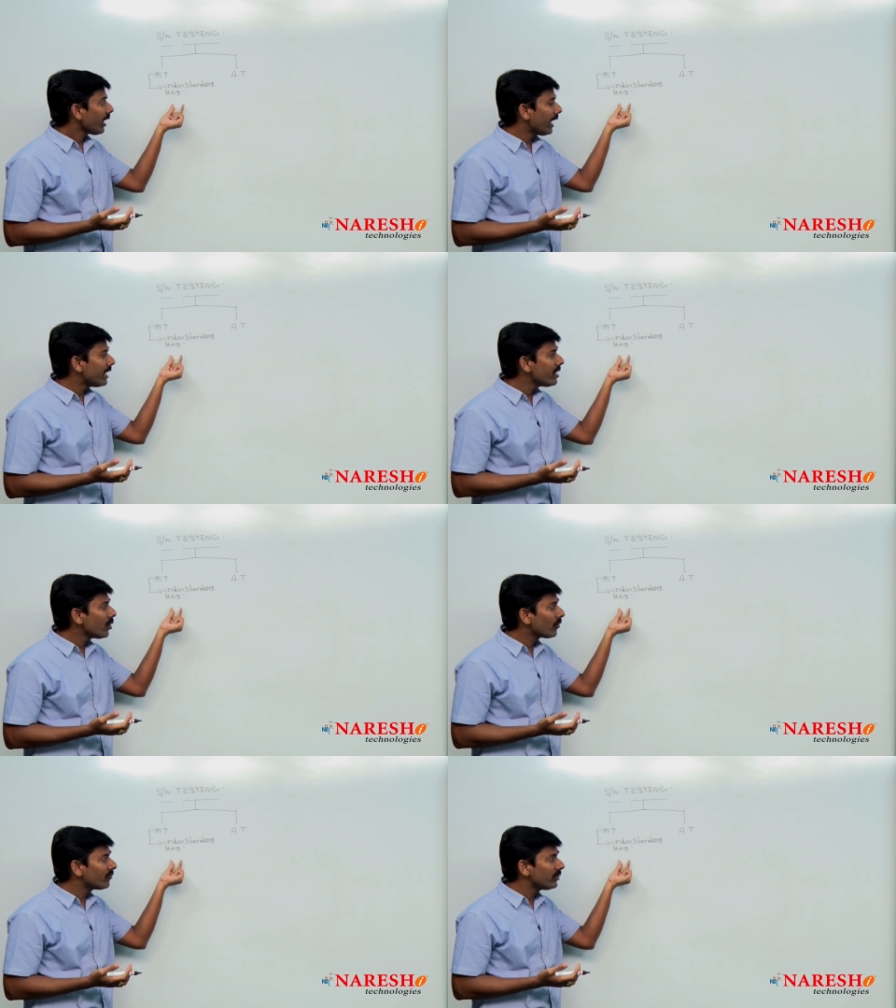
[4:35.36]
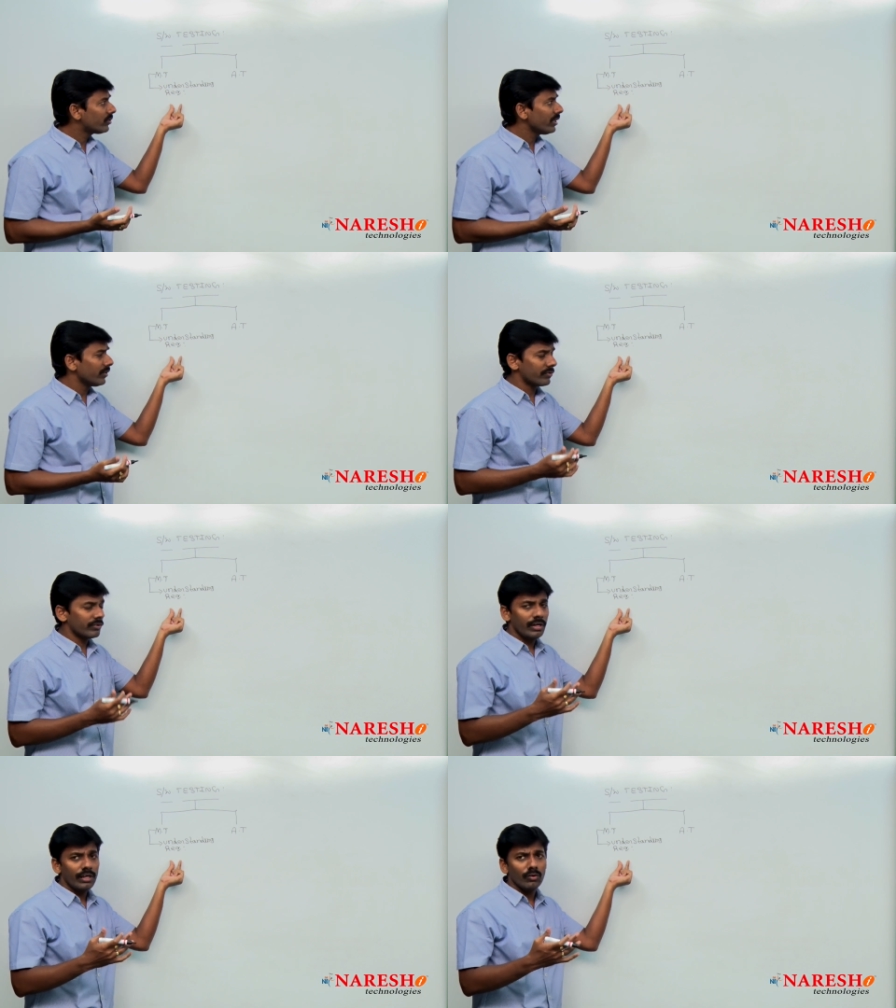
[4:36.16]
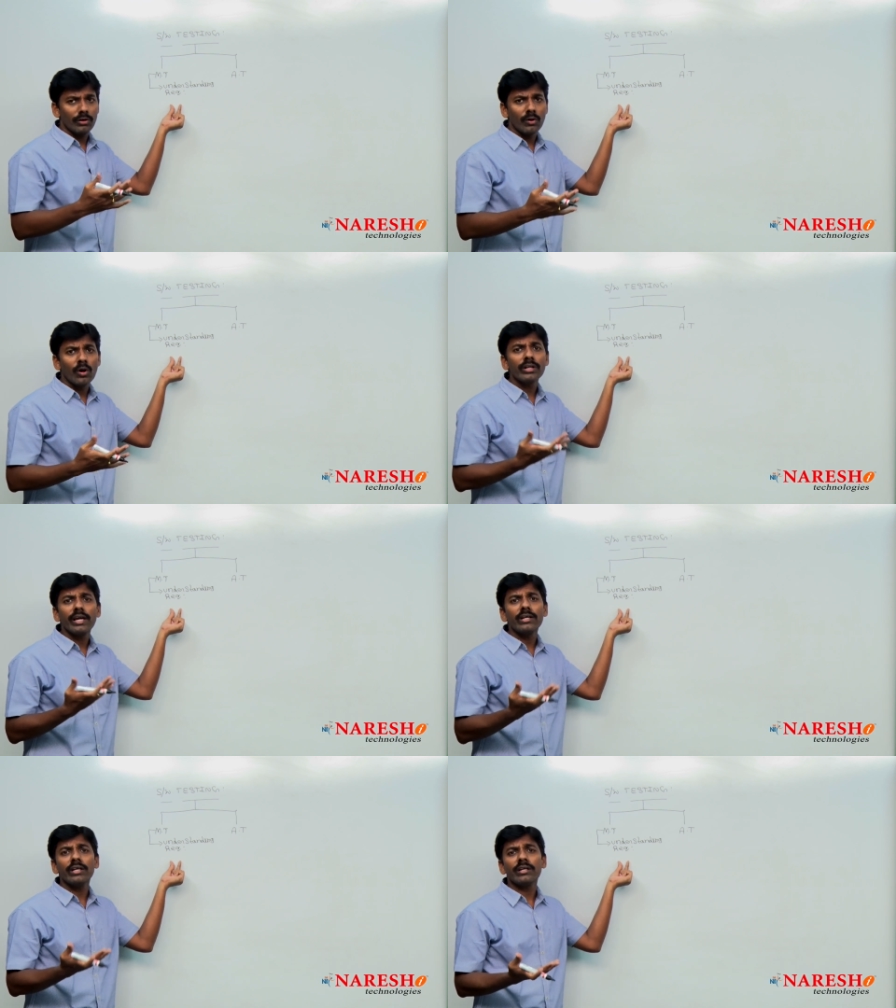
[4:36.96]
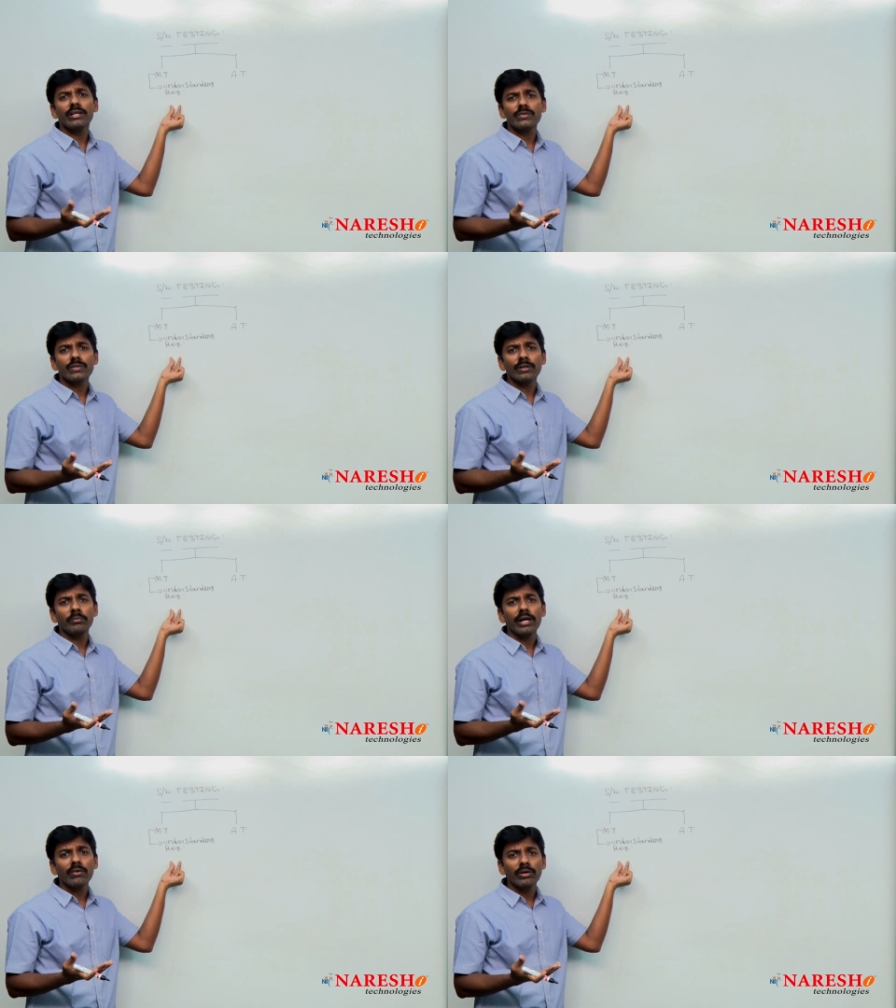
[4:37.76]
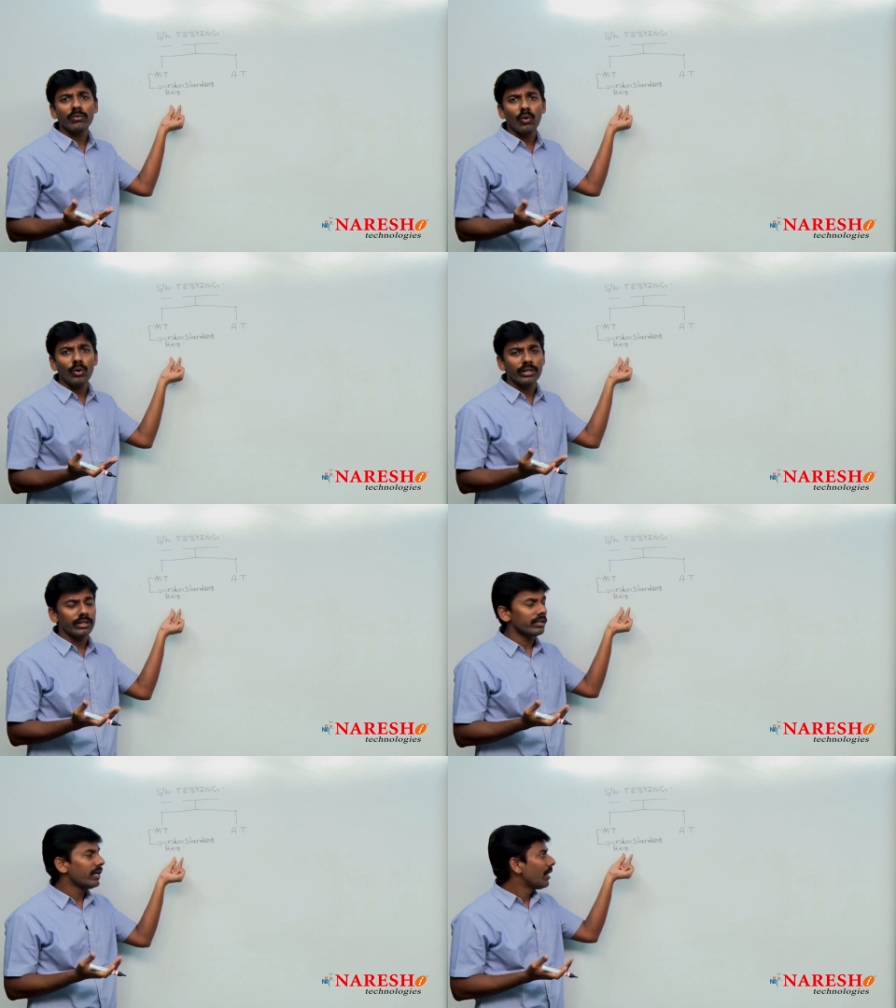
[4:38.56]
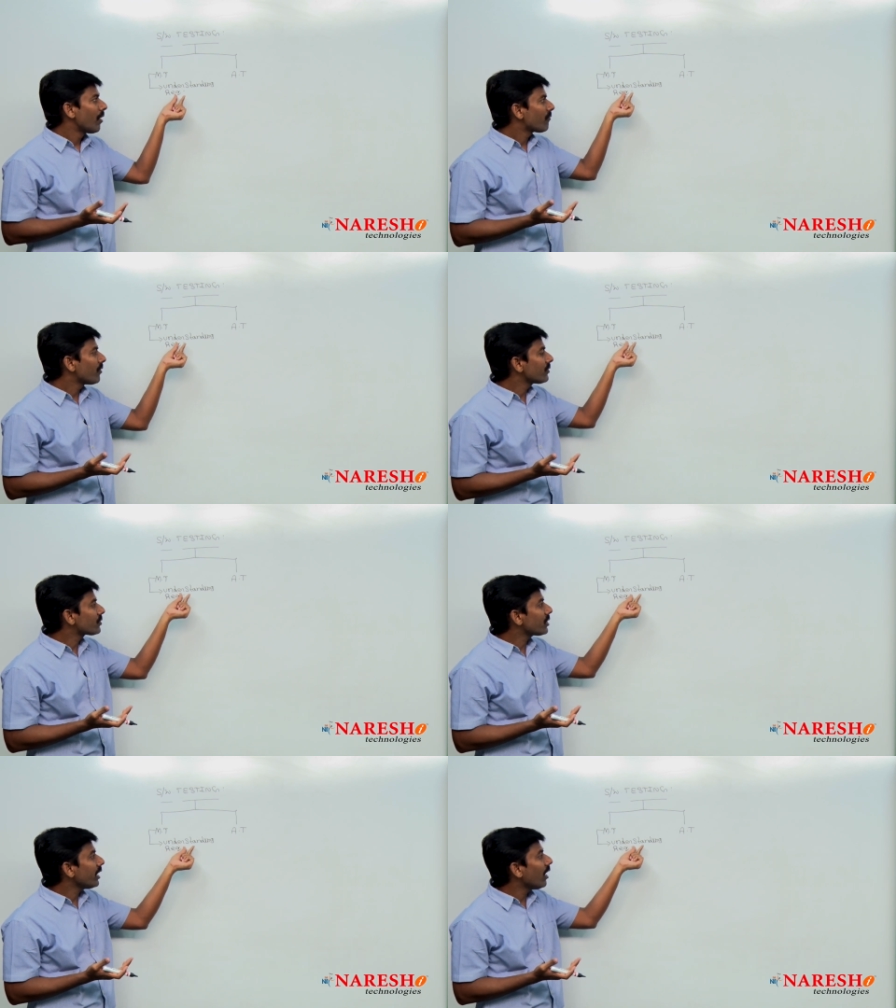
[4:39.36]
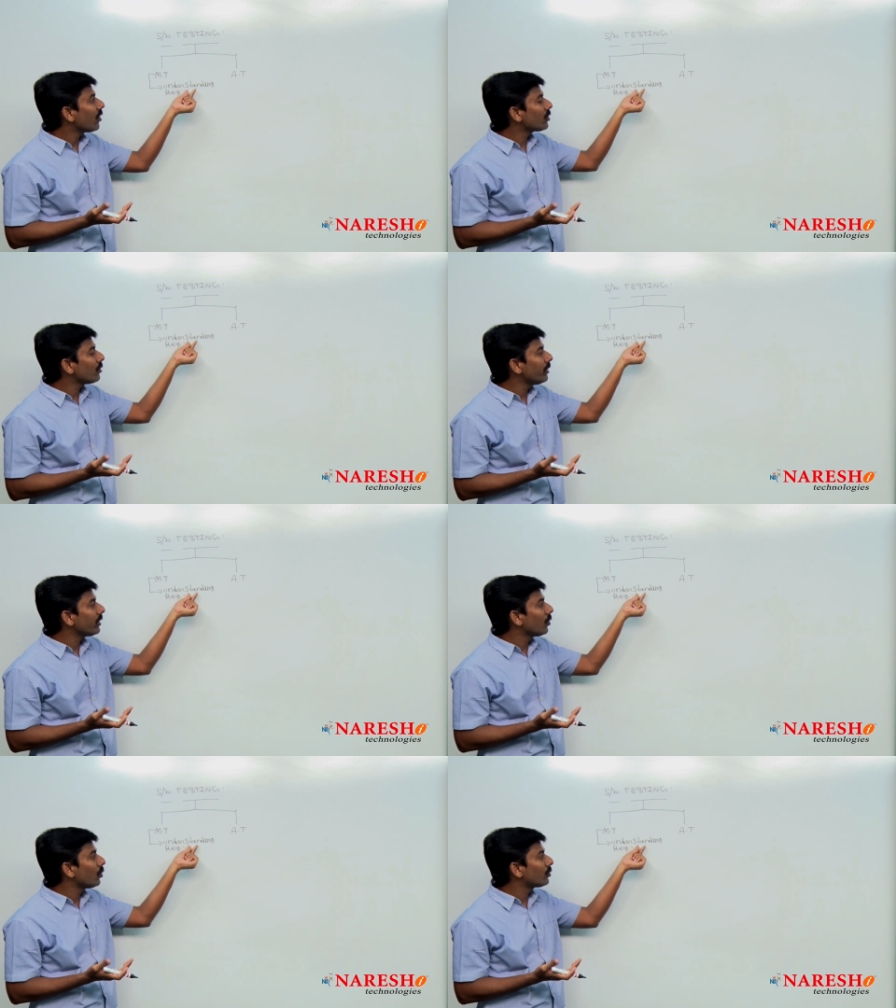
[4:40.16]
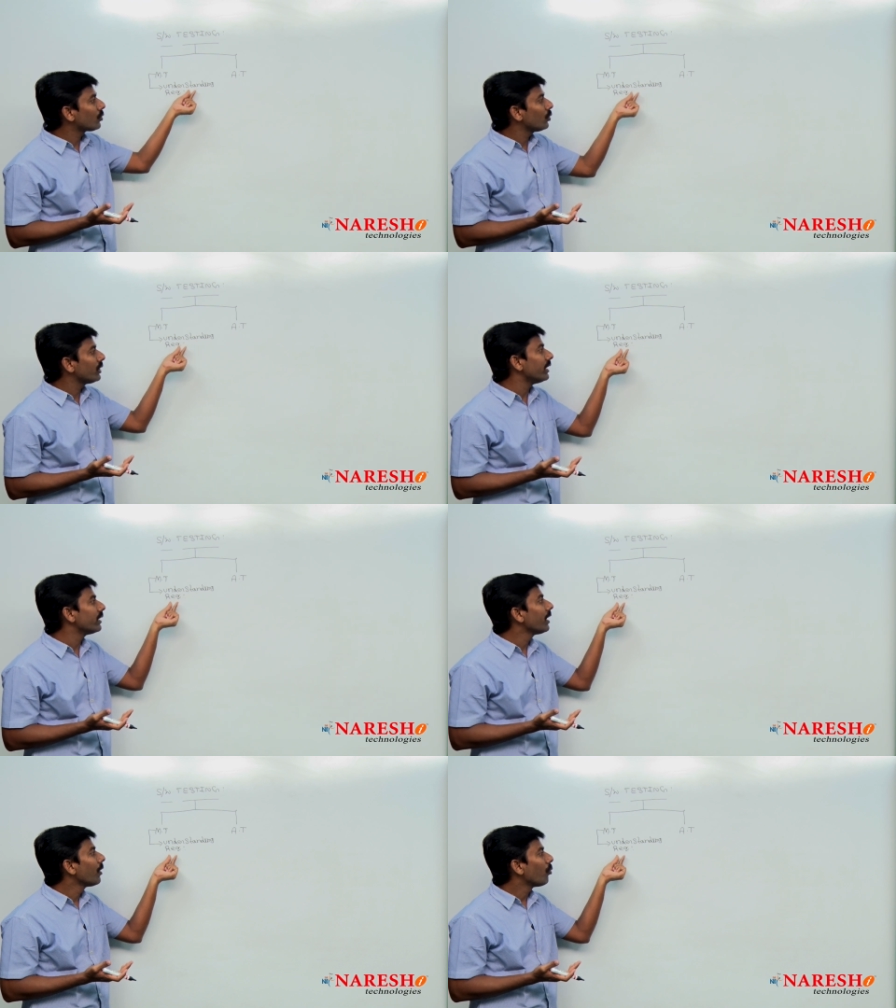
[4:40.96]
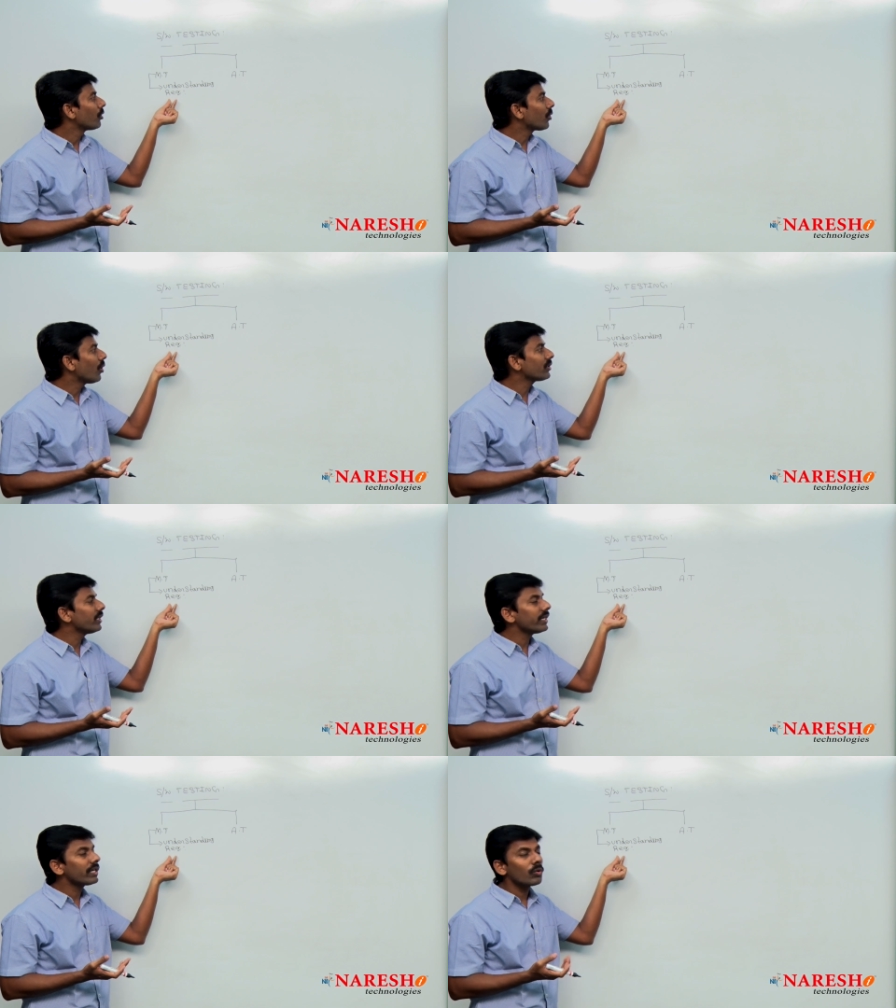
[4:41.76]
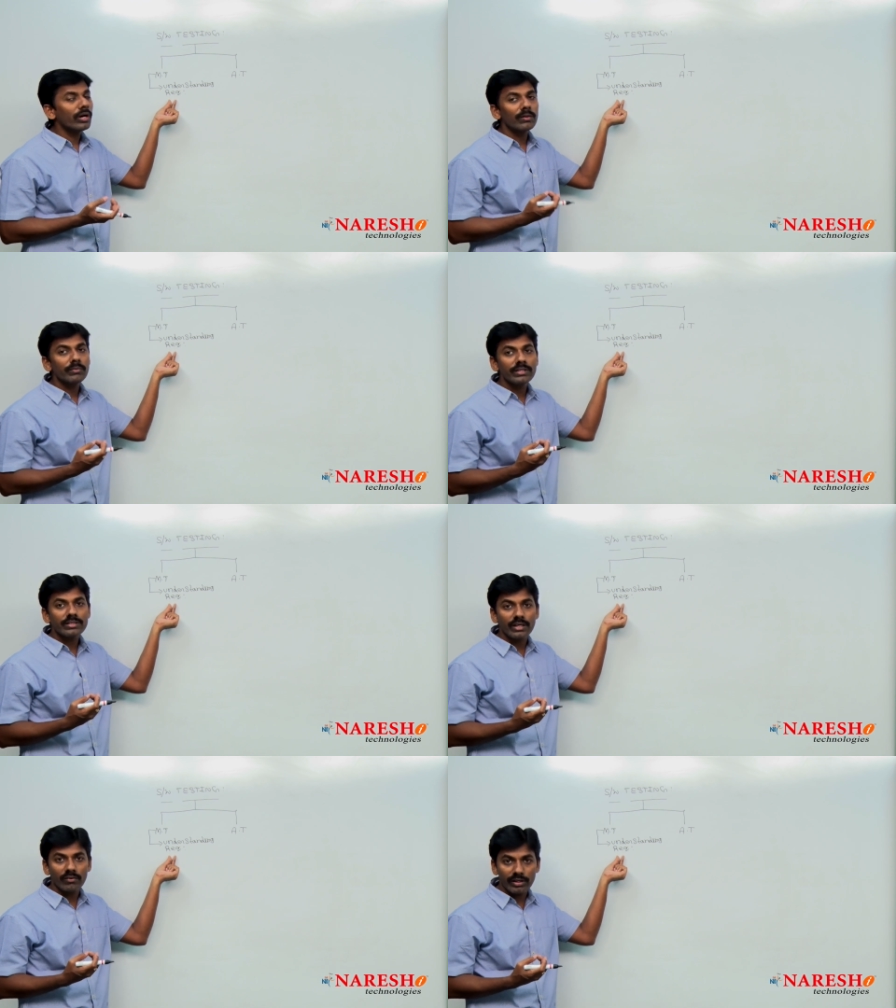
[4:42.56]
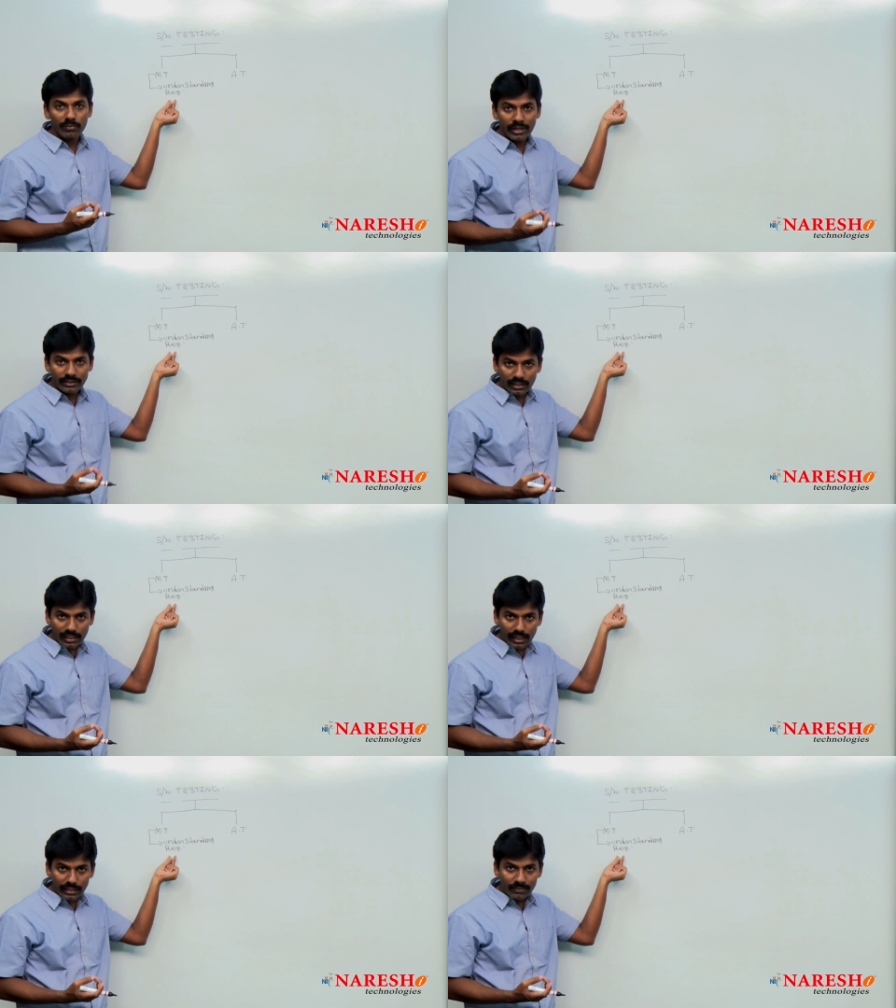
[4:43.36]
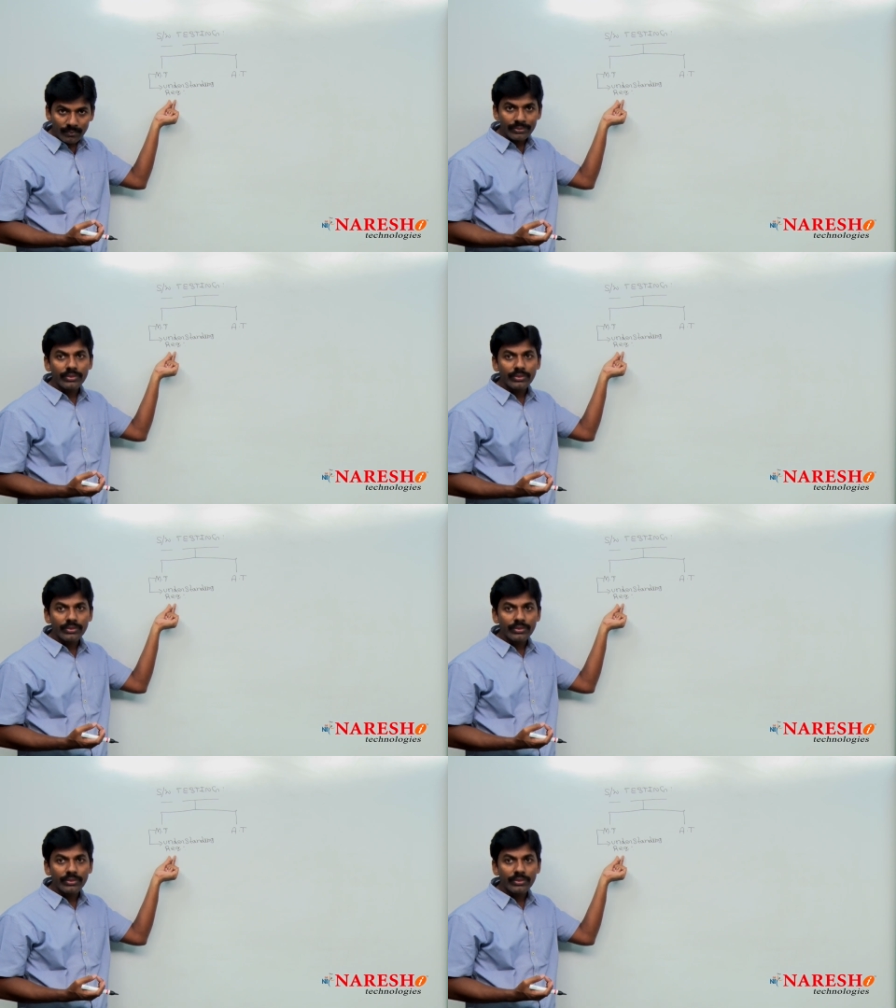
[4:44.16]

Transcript: any of the things you are not getting tested by your own here. First, you have to be go through that. What are the requirements given by the client?